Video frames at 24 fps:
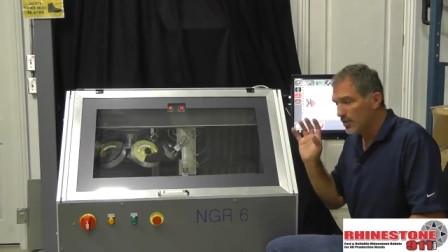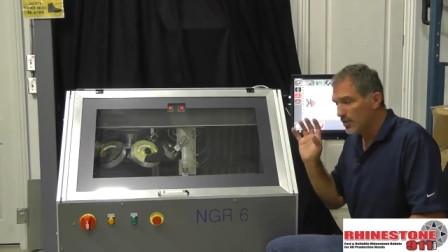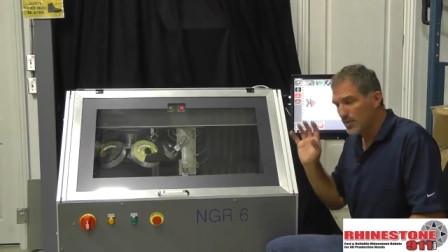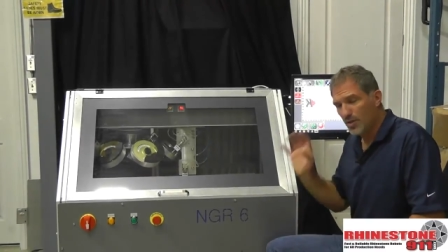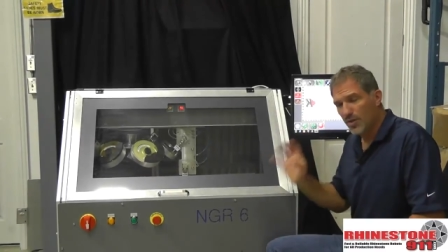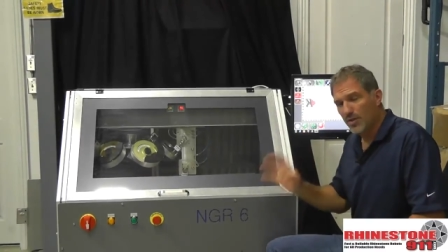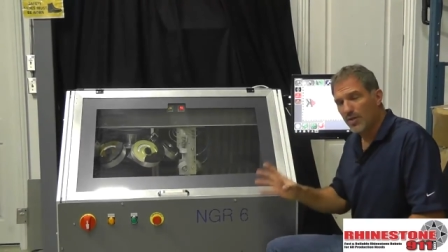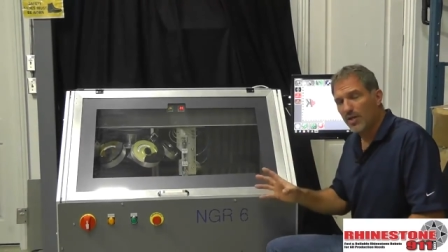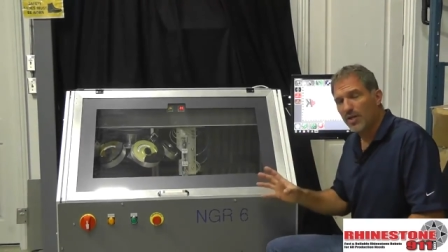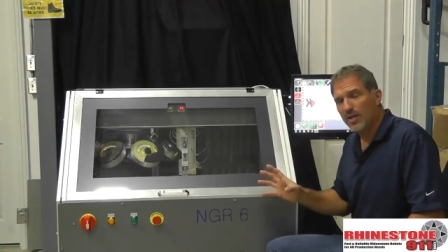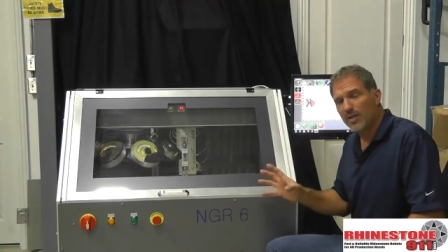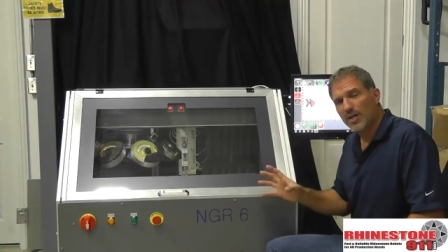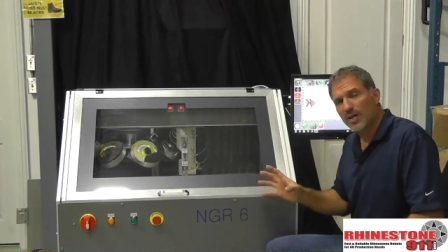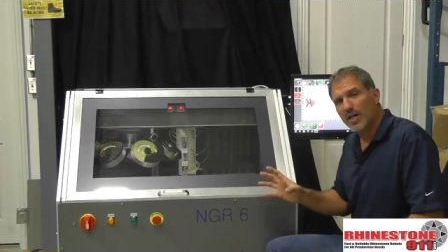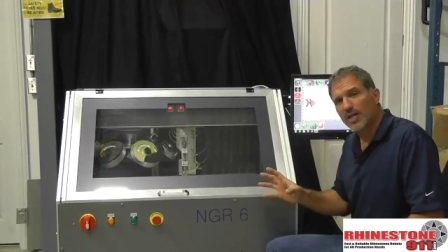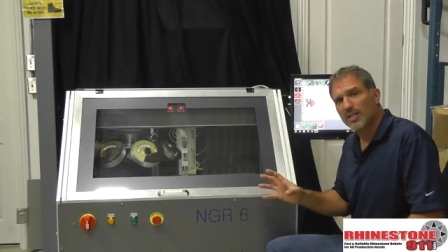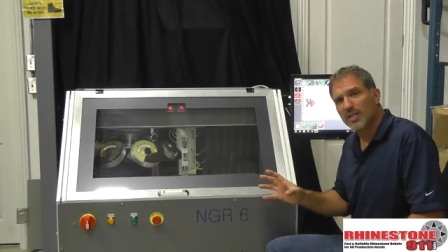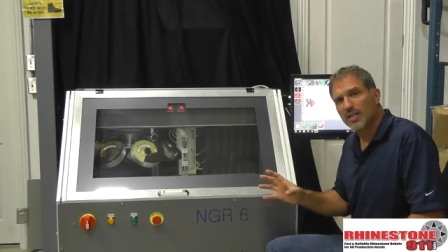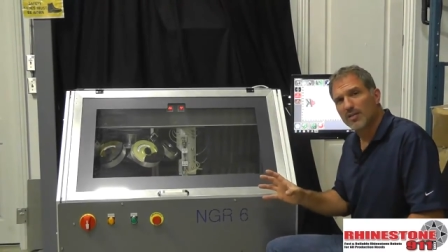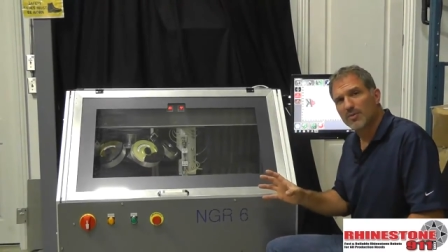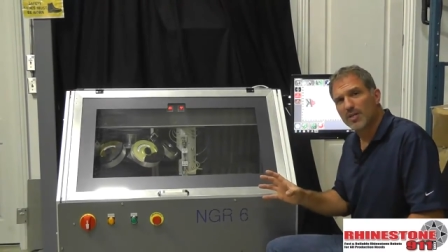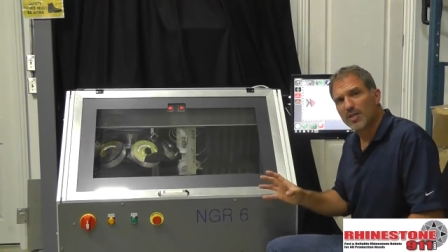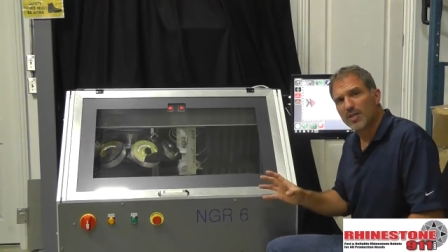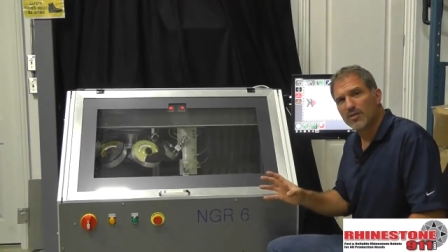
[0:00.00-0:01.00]
2-year
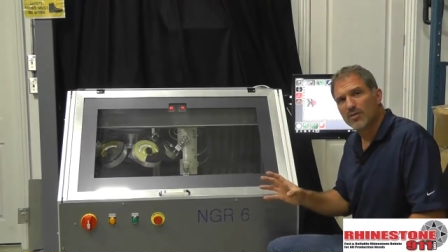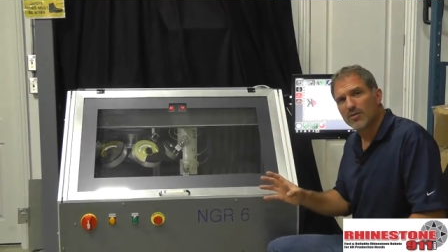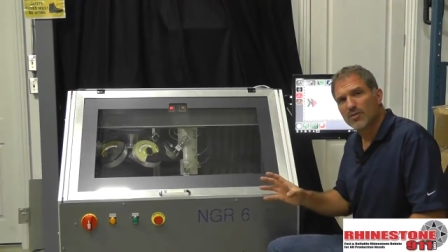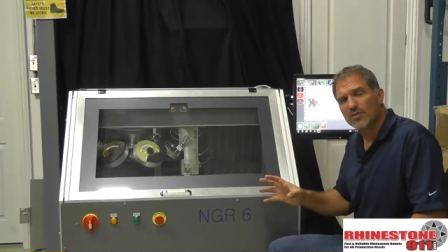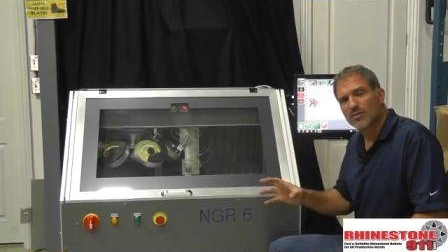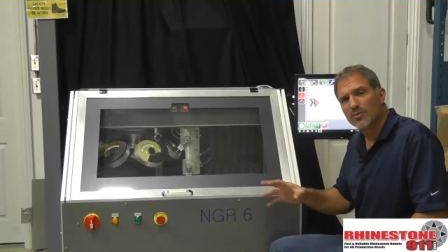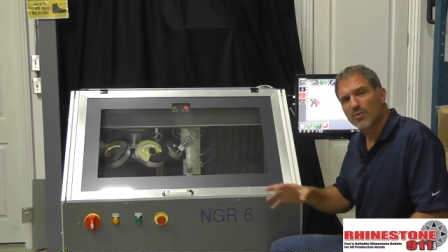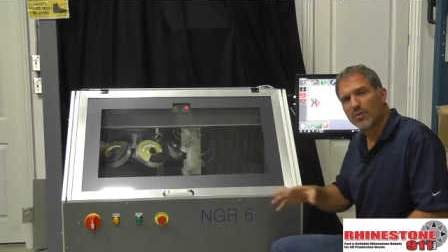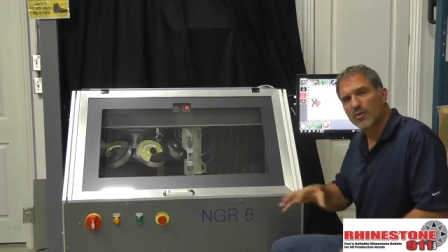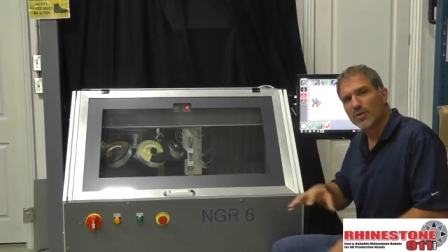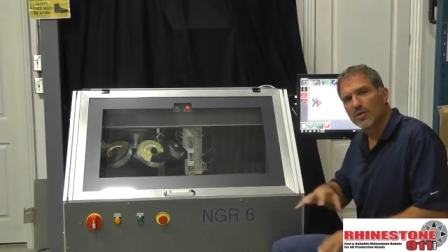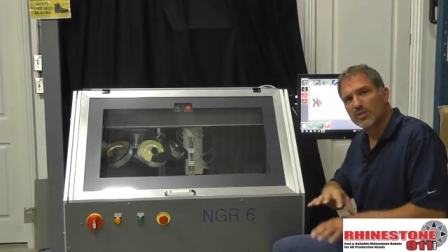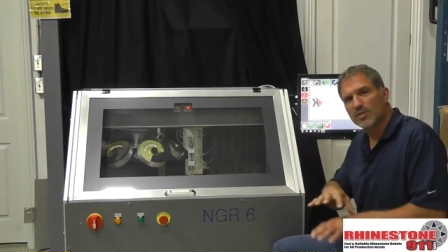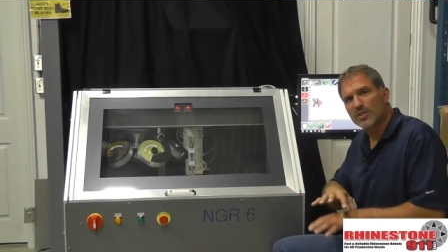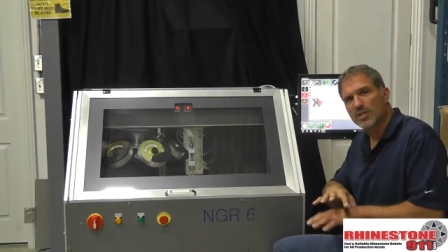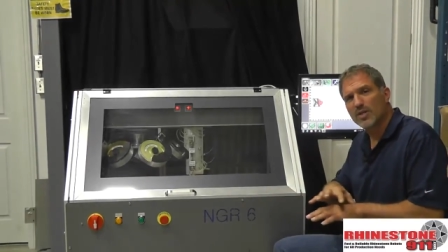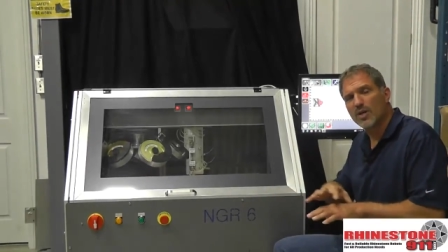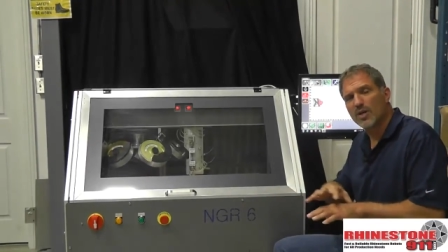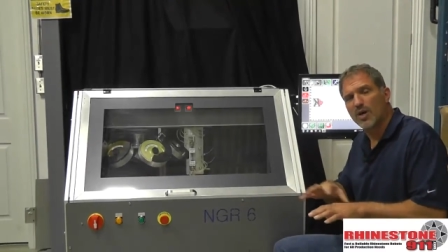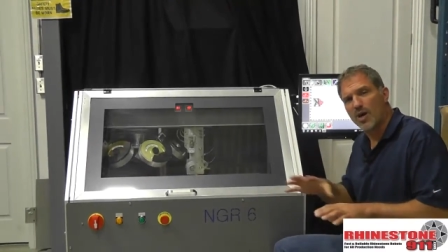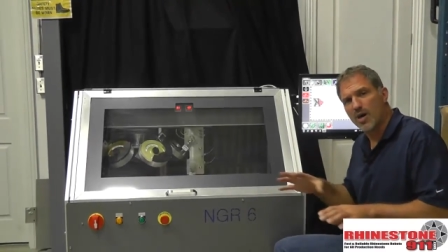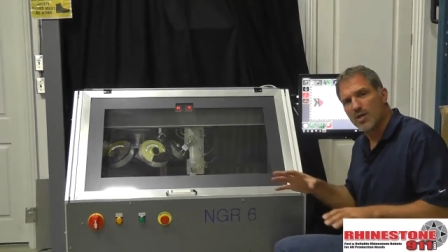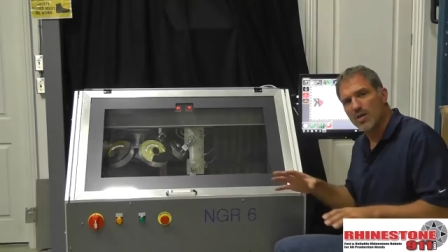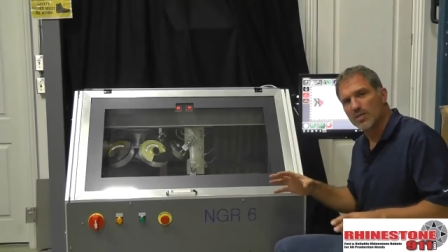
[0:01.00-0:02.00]
unlimited use
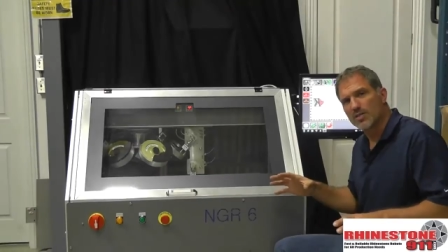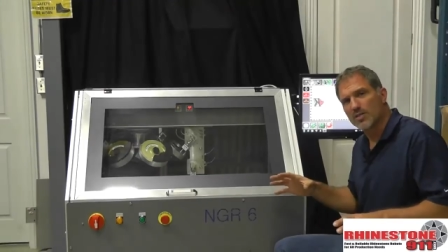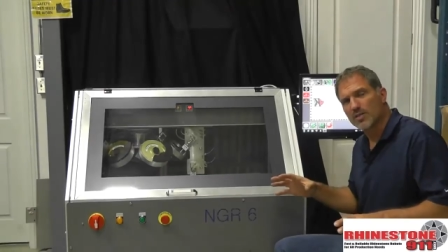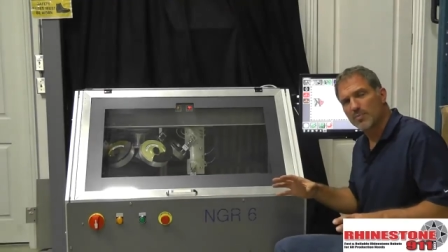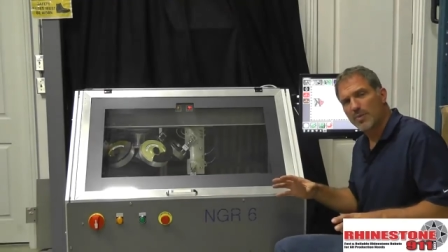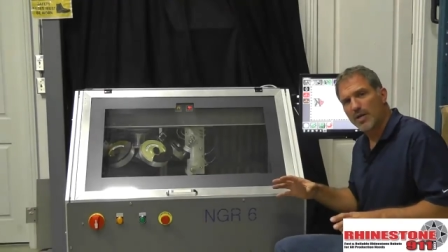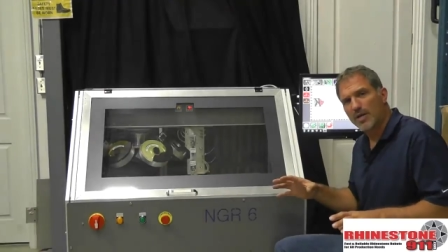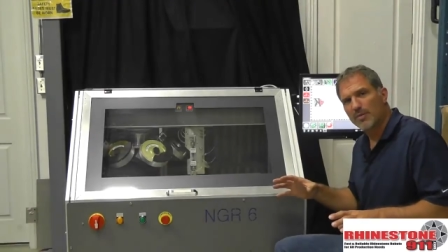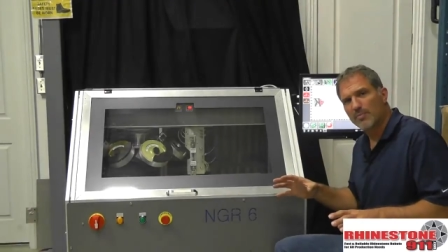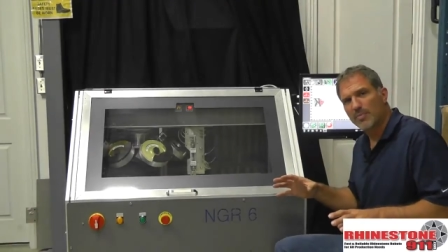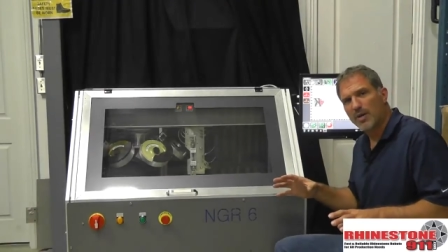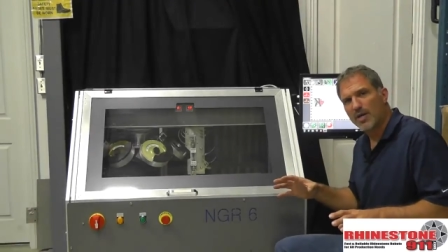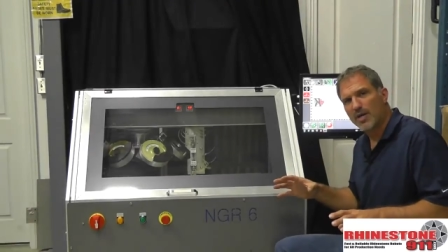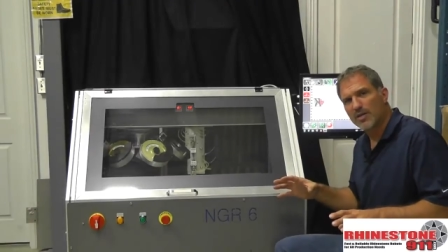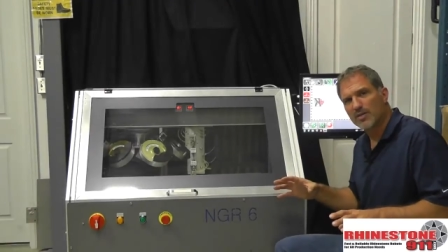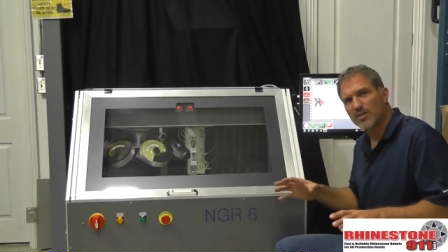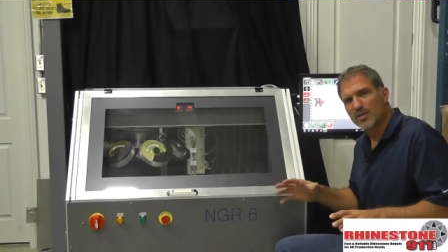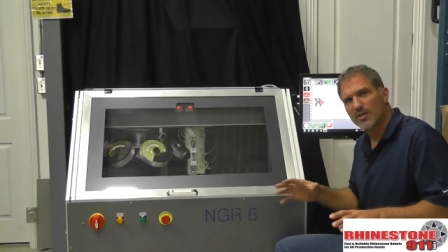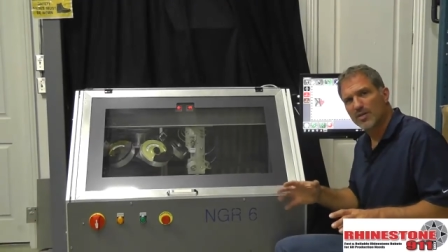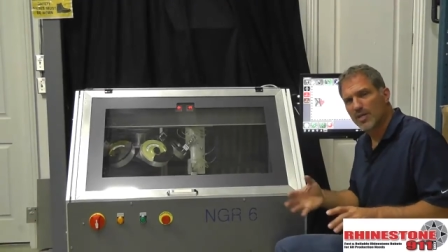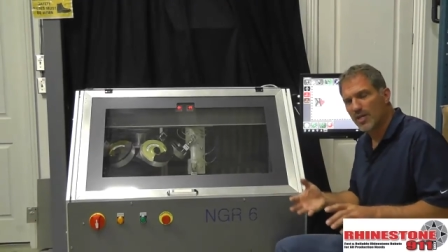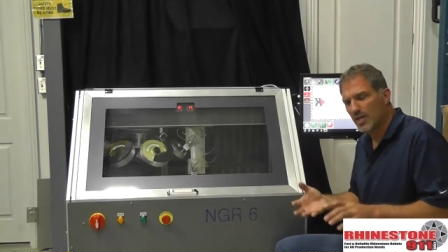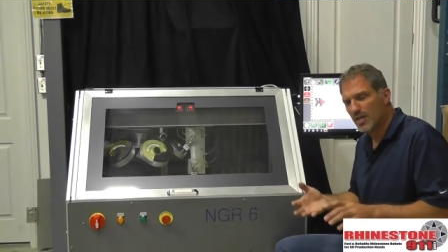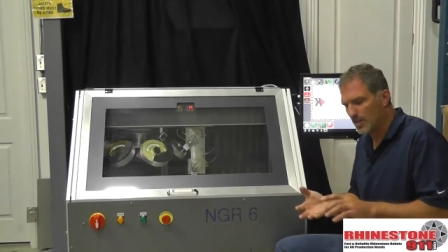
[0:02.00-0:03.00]
warranty, all the spare
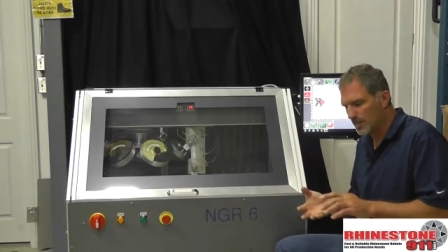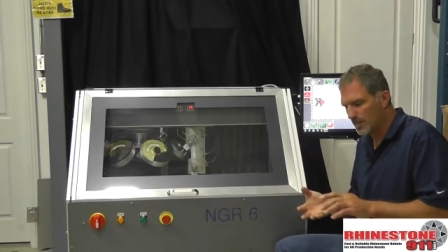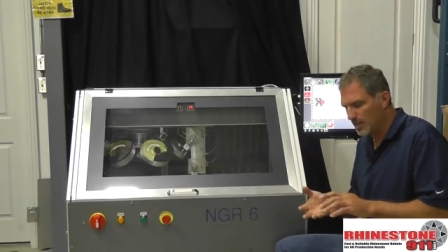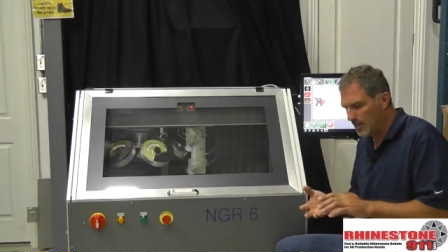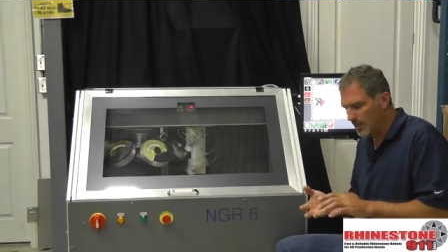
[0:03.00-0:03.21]
parts you need.